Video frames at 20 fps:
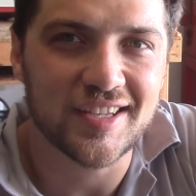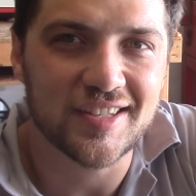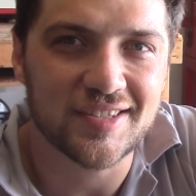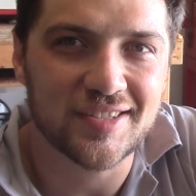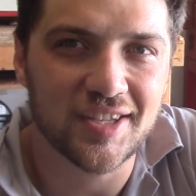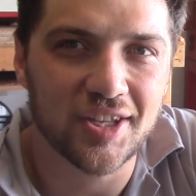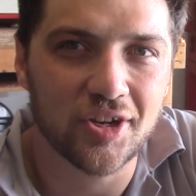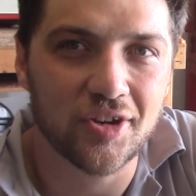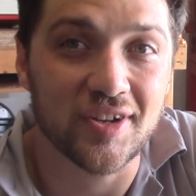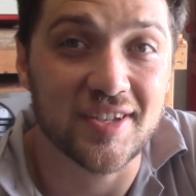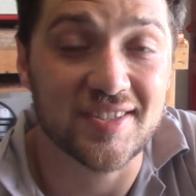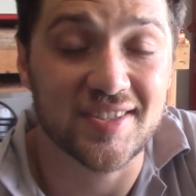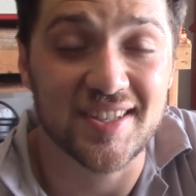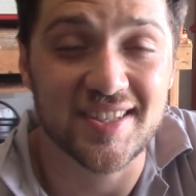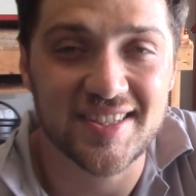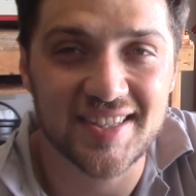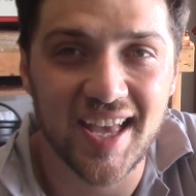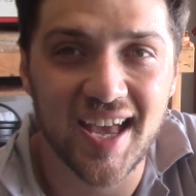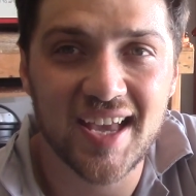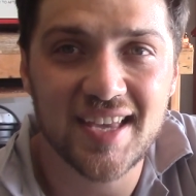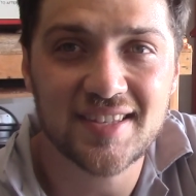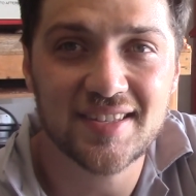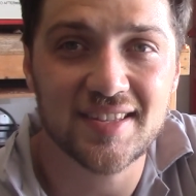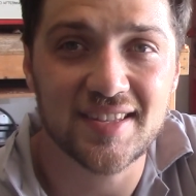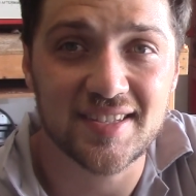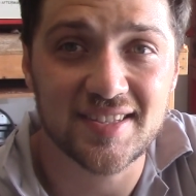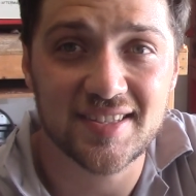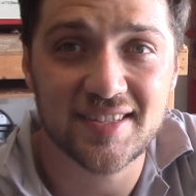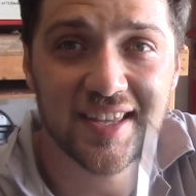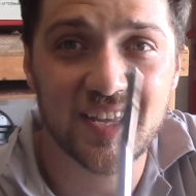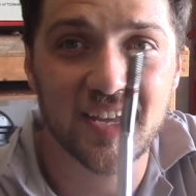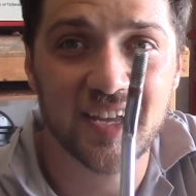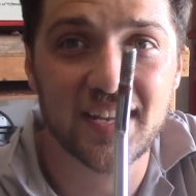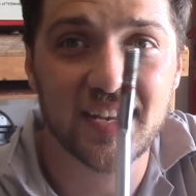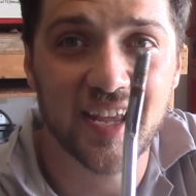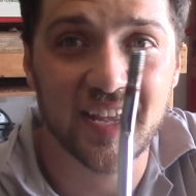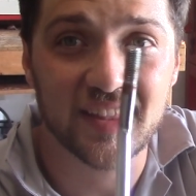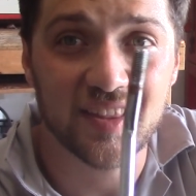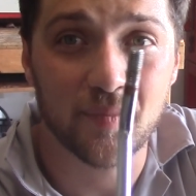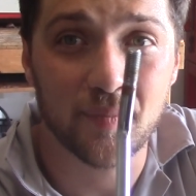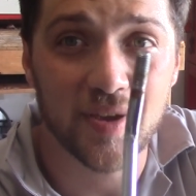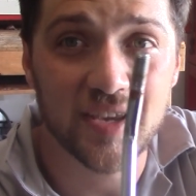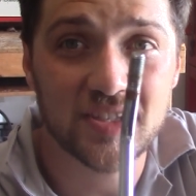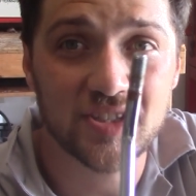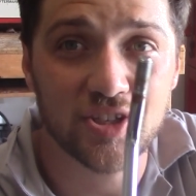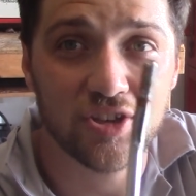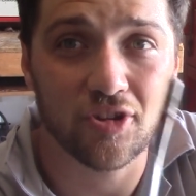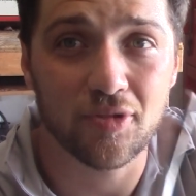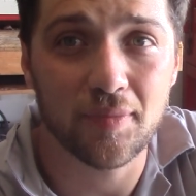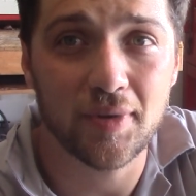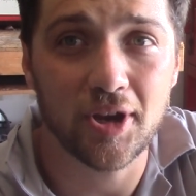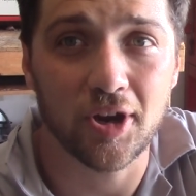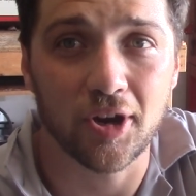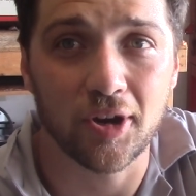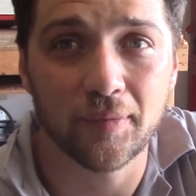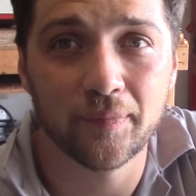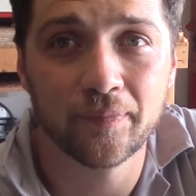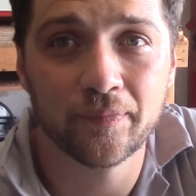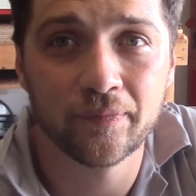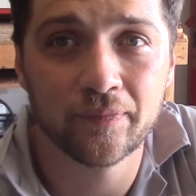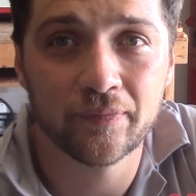to consider is the size of the stud at the base of your mirror.